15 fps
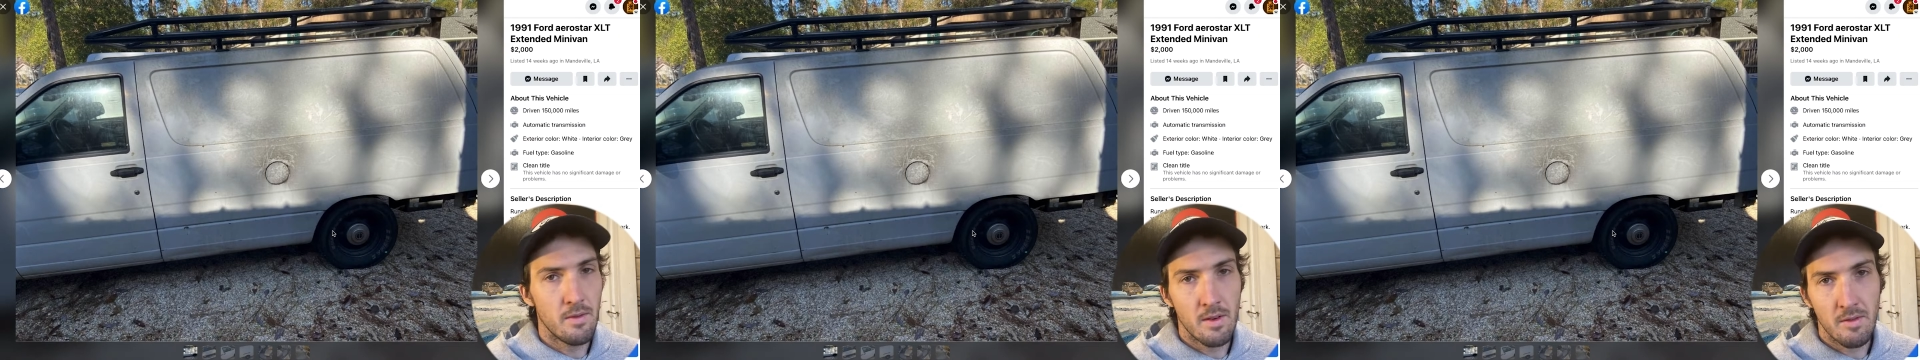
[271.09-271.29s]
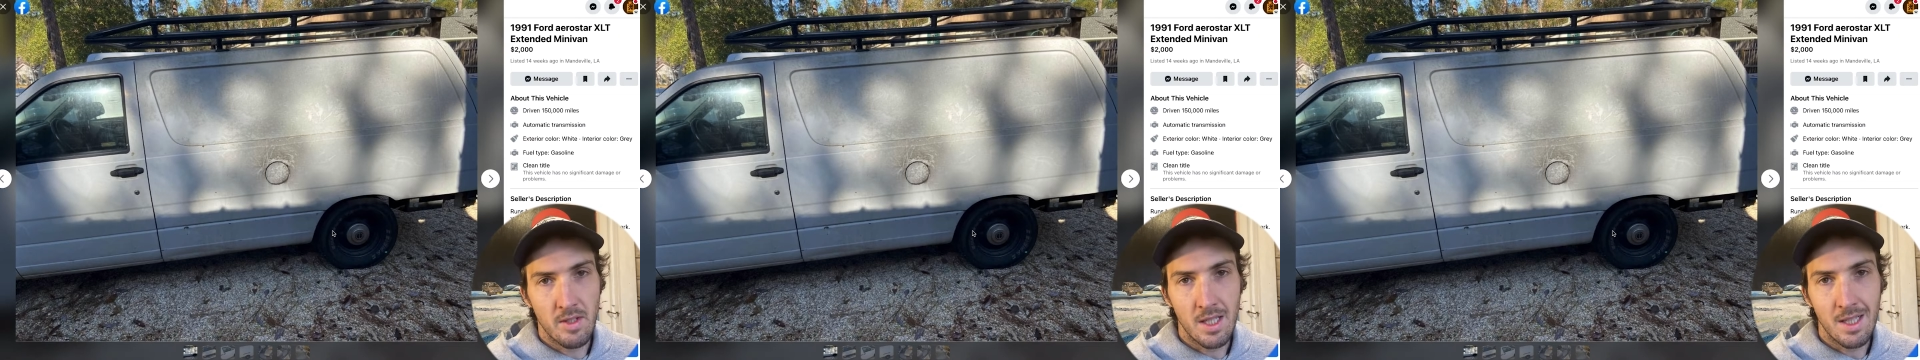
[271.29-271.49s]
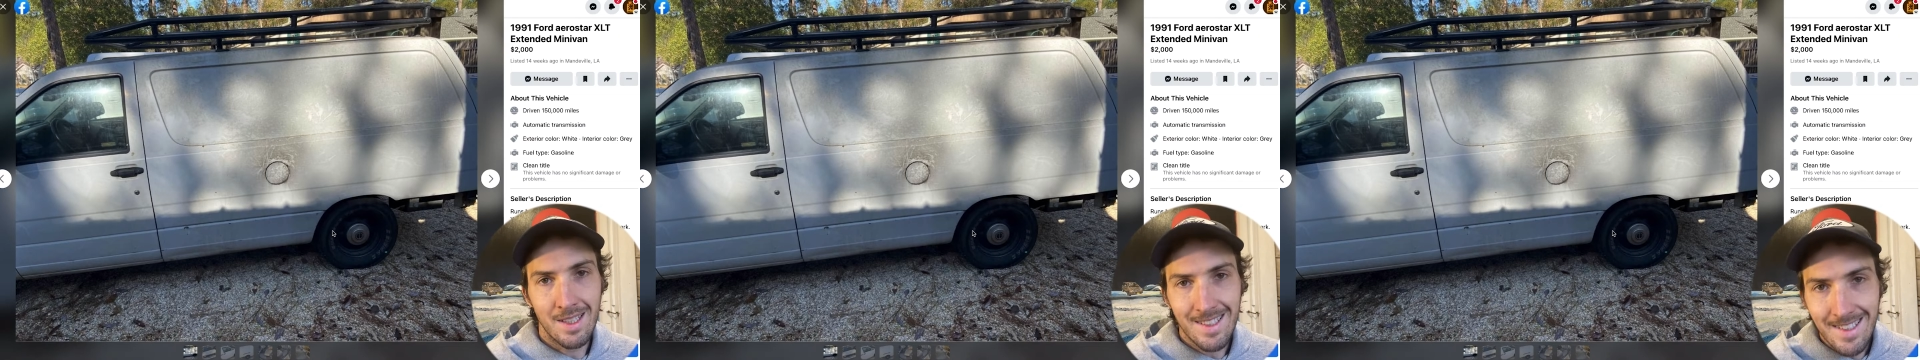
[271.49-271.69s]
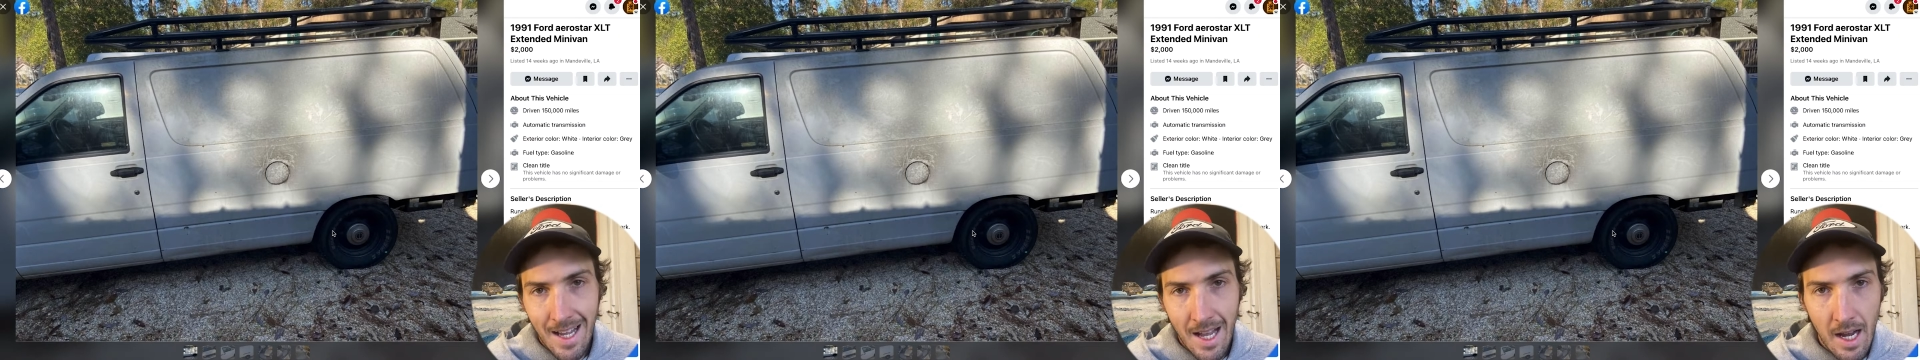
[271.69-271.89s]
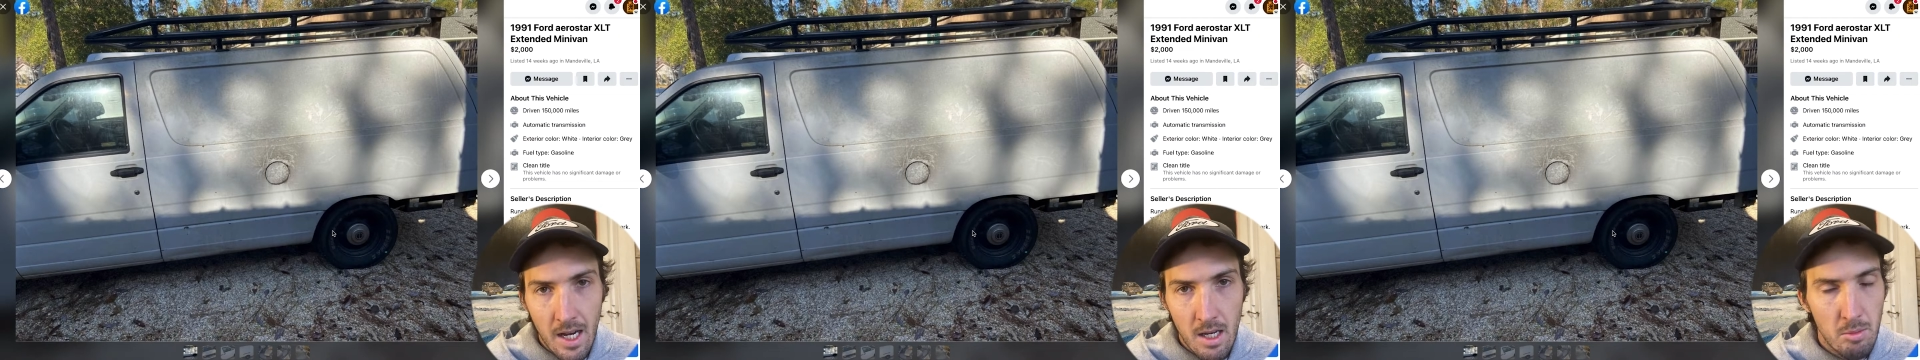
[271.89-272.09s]
it's a
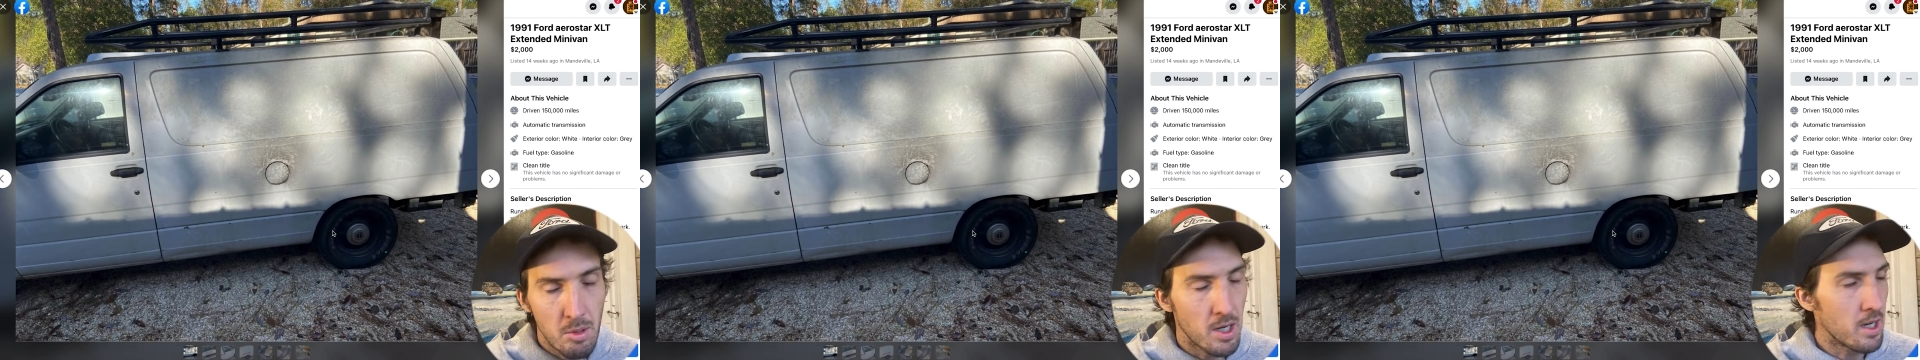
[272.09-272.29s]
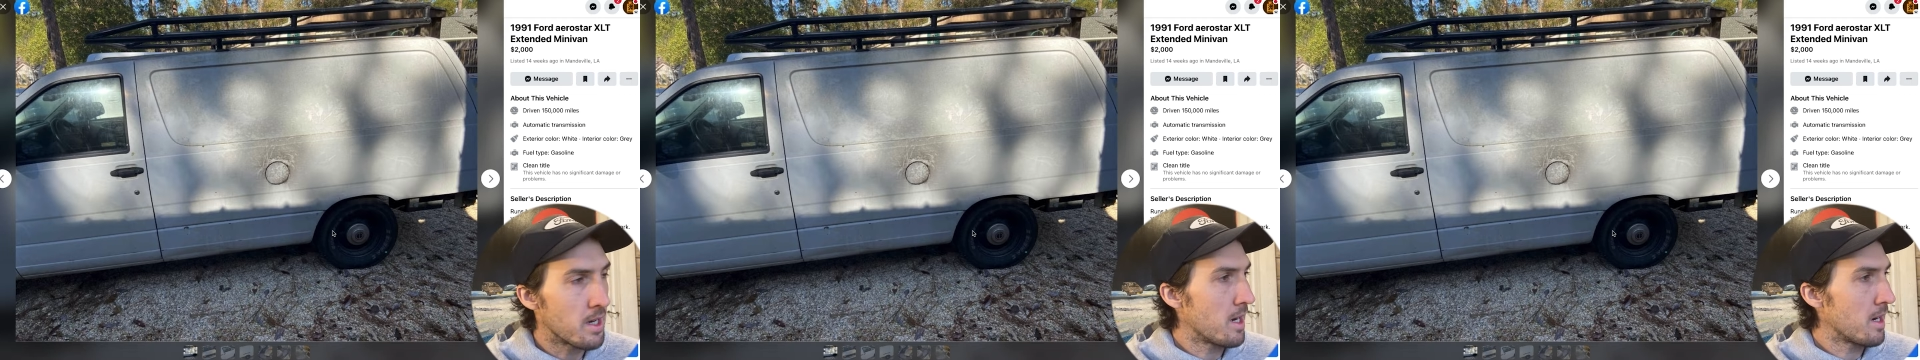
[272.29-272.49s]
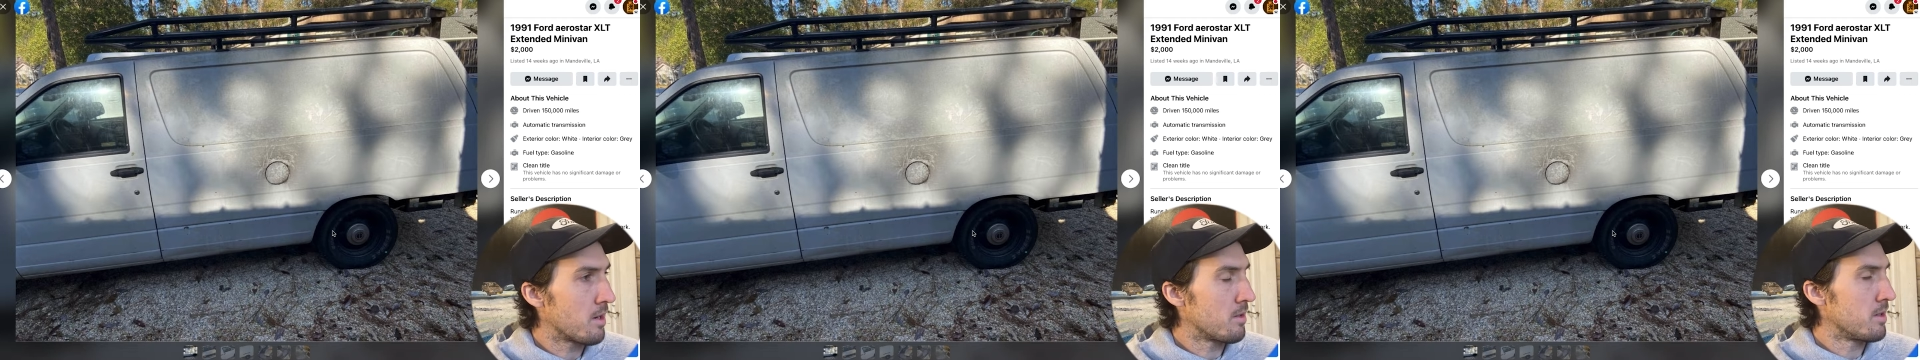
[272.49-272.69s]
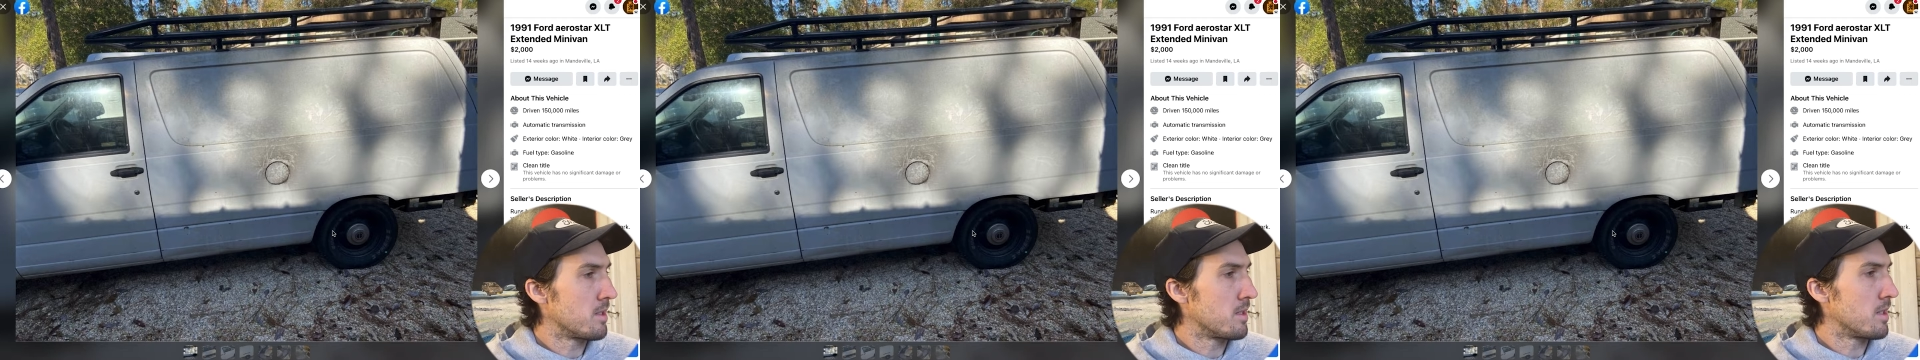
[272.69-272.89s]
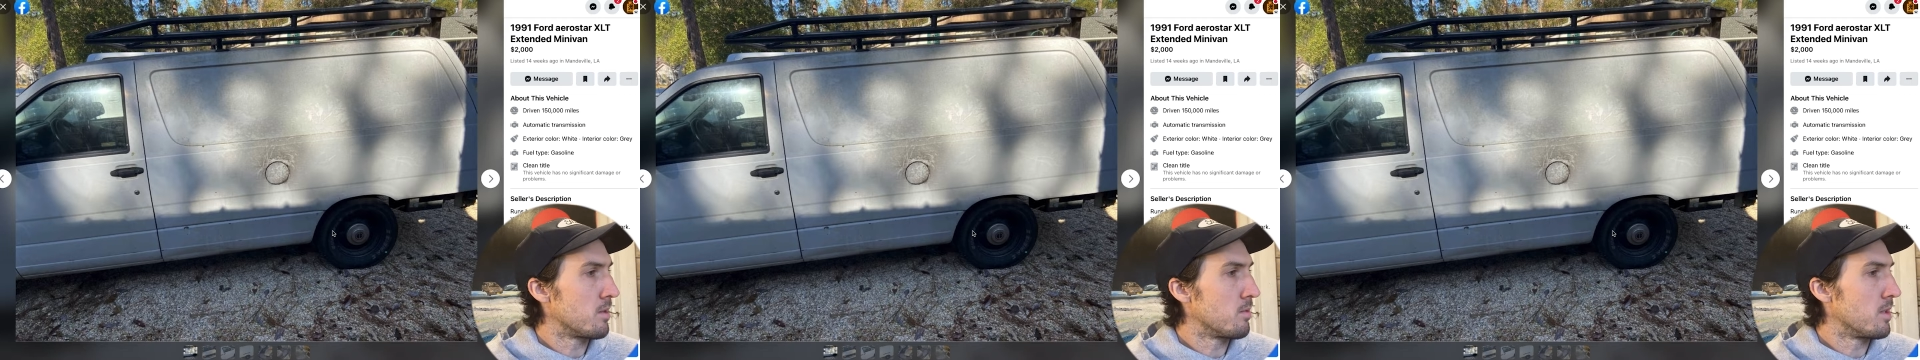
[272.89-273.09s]
tiny bit anachronistic